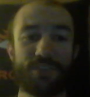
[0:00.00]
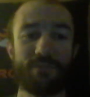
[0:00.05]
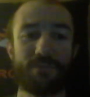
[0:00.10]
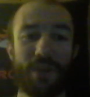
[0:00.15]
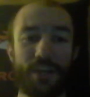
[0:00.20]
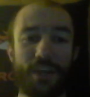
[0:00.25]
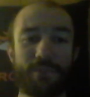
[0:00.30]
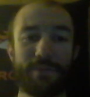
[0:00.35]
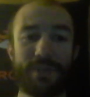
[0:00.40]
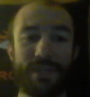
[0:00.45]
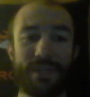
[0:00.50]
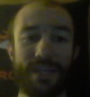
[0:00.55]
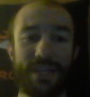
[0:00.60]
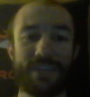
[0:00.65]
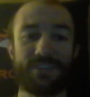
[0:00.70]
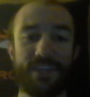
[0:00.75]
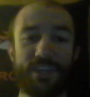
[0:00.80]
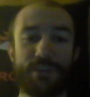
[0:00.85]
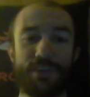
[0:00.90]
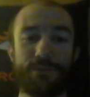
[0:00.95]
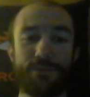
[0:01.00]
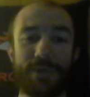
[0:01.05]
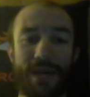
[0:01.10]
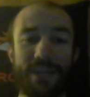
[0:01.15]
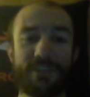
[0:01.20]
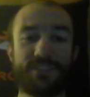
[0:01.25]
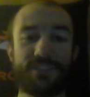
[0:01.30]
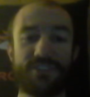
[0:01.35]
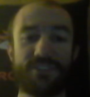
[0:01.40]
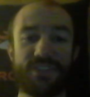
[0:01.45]
Monument is a
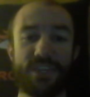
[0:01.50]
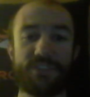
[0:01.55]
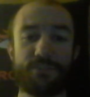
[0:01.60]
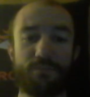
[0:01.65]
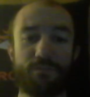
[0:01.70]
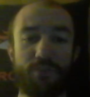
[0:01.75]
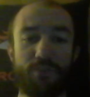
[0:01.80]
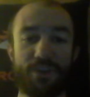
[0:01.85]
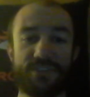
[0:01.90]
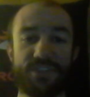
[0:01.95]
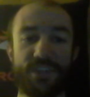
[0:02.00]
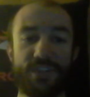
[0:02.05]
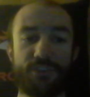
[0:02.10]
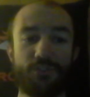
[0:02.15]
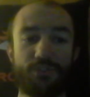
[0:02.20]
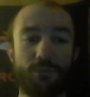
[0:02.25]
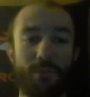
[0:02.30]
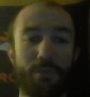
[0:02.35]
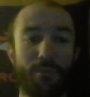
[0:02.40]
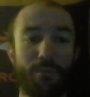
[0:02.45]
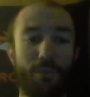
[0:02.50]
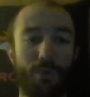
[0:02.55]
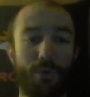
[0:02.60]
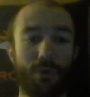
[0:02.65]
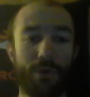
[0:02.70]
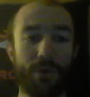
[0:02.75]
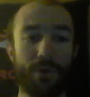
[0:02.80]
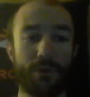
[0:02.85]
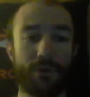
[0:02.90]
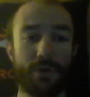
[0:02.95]
United States presidential
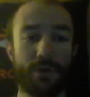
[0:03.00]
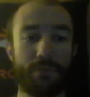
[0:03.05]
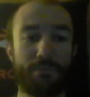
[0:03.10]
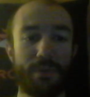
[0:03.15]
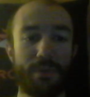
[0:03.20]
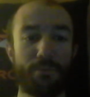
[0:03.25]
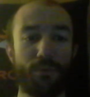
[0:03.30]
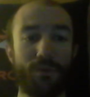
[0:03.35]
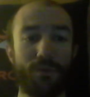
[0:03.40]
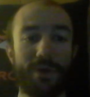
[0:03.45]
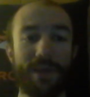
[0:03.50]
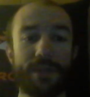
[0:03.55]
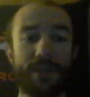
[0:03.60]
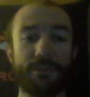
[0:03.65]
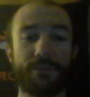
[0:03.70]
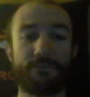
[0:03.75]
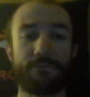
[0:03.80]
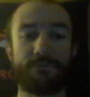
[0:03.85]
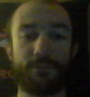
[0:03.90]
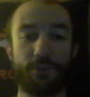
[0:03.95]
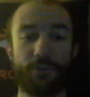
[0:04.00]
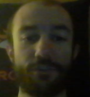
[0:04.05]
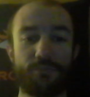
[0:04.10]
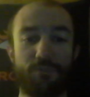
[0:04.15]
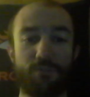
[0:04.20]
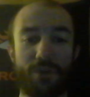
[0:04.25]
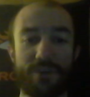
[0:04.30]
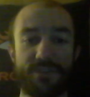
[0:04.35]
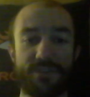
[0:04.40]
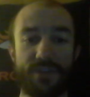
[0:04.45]
memorial commemorating the first
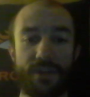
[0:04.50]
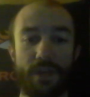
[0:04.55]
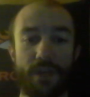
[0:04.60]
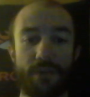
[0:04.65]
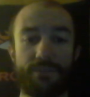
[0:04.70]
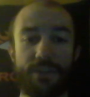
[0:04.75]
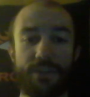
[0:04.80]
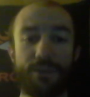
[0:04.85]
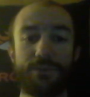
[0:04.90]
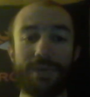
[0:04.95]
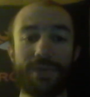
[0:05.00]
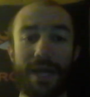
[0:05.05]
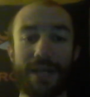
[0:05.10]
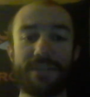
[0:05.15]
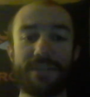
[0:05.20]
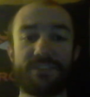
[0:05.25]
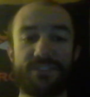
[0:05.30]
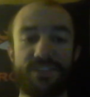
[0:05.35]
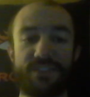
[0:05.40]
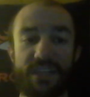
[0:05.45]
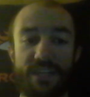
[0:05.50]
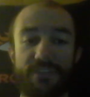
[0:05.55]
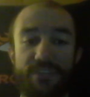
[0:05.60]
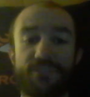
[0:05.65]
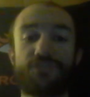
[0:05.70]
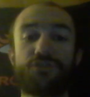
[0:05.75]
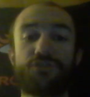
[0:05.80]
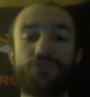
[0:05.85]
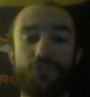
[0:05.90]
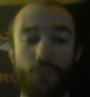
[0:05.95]
president of the United
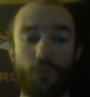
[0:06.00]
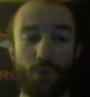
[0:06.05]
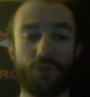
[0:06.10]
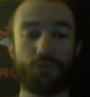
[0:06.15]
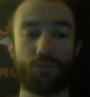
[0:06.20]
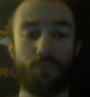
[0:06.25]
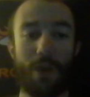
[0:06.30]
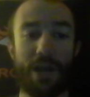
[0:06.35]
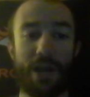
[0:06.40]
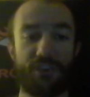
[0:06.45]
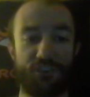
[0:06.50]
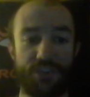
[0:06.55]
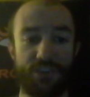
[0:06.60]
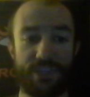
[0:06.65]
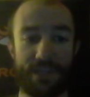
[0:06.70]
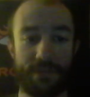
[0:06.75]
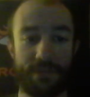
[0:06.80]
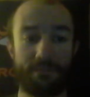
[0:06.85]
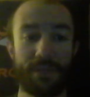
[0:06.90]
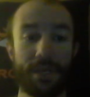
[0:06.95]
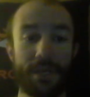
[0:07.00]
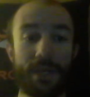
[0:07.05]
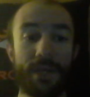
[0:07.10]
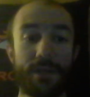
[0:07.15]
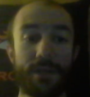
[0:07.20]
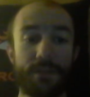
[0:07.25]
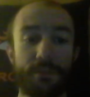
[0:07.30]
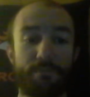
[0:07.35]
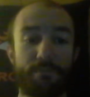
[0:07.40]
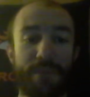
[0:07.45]
States, George Washington.
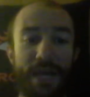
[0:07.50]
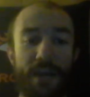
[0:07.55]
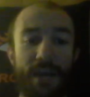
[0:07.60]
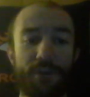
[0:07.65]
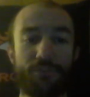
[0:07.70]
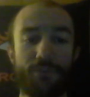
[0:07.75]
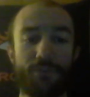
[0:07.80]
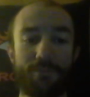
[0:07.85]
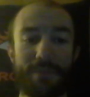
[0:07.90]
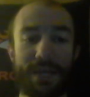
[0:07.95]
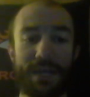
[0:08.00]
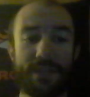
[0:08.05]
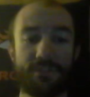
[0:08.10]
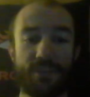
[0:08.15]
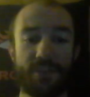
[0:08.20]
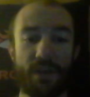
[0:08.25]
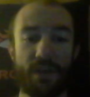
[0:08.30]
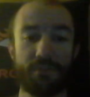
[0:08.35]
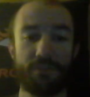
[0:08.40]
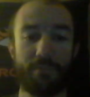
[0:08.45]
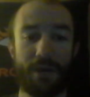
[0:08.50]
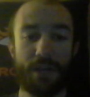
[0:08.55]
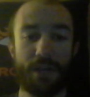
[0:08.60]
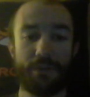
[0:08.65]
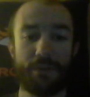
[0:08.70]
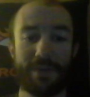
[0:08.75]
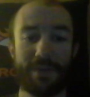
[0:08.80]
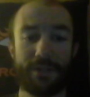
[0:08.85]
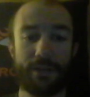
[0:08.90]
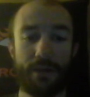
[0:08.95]
The battered remains of the
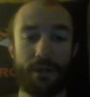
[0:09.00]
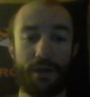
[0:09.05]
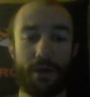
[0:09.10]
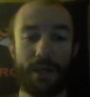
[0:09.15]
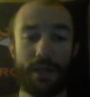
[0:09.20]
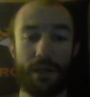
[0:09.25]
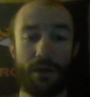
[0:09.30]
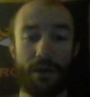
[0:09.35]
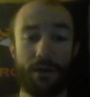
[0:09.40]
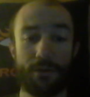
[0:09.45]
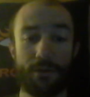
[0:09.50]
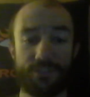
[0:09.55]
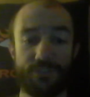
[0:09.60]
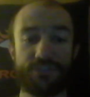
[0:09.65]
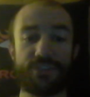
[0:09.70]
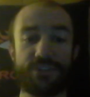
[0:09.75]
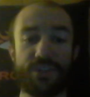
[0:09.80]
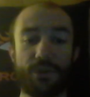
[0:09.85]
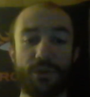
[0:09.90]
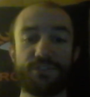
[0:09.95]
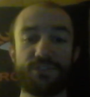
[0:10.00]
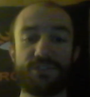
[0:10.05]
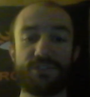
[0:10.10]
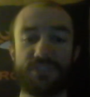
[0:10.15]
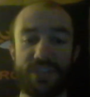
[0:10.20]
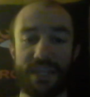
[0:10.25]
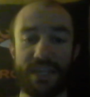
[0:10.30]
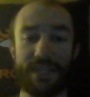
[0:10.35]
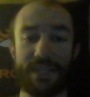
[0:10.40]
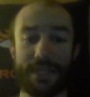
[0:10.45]
monument are still
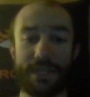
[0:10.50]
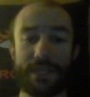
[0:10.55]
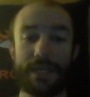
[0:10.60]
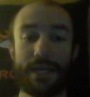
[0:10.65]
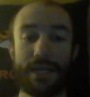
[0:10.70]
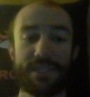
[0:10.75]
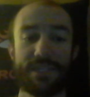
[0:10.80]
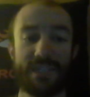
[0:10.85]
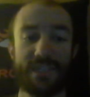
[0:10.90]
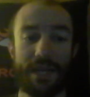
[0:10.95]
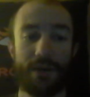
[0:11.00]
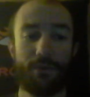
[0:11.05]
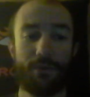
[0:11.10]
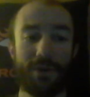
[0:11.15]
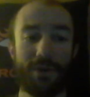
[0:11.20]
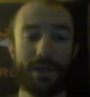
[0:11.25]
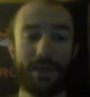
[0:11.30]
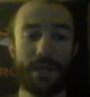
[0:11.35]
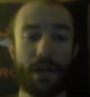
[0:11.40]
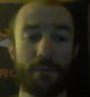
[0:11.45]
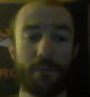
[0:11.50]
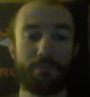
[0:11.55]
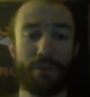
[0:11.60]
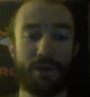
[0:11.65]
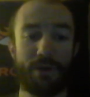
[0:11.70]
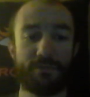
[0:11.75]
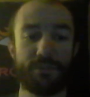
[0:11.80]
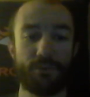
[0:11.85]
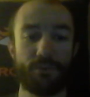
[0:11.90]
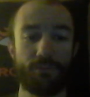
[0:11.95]
standing, towering
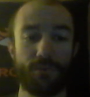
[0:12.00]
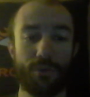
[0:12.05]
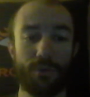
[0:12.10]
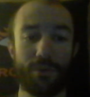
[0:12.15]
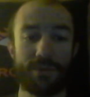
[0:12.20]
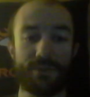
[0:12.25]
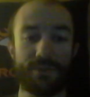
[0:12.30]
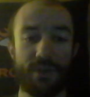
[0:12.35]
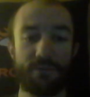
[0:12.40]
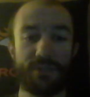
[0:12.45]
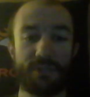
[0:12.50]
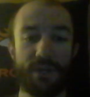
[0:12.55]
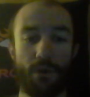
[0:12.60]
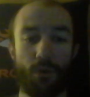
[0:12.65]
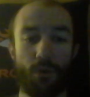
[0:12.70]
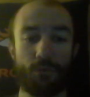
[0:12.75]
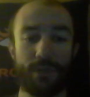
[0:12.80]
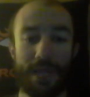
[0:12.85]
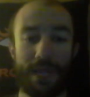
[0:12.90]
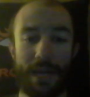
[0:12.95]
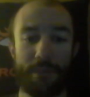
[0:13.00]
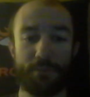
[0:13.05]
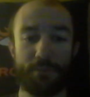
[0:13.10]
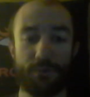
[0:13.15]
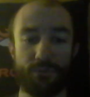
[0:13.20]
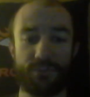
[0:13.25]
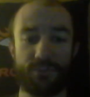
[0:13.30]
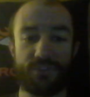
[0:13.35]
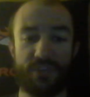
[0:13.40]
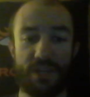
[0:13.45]
above the ruins of the old
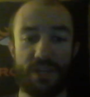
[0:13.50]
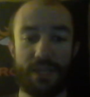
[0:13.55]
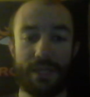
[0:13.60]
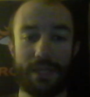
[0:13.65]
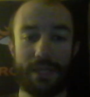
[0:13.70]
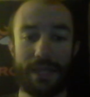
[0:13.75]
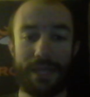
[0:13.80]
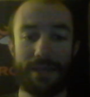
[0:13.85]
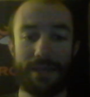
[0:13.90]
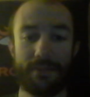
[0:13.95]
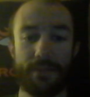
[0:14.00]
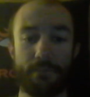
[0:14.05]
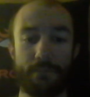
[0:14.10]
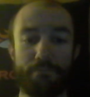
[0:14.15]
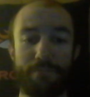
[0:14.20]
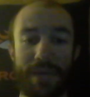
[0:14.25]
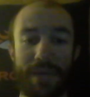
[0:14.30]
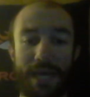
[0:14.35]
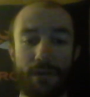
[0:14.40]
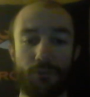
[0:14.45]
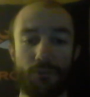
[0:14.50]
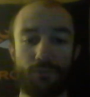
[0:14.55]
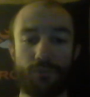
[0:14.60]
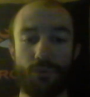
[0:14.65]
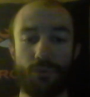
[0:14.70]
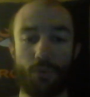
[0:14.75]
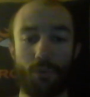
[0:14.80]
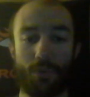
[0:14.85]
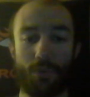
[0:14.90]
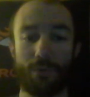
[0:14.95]
capital city and the
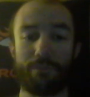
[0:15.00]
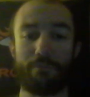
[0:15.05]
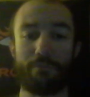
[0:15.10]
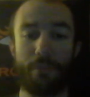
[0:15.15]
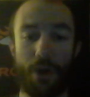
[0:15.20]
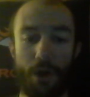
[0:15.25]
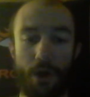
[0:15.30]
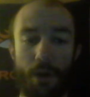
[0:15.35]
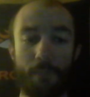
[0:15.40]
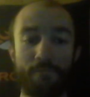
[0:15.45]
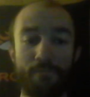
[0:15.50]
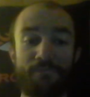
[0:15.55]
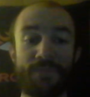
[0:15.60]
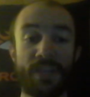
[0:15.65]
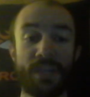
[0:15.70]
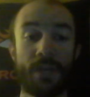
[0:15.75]
battle-torn mall.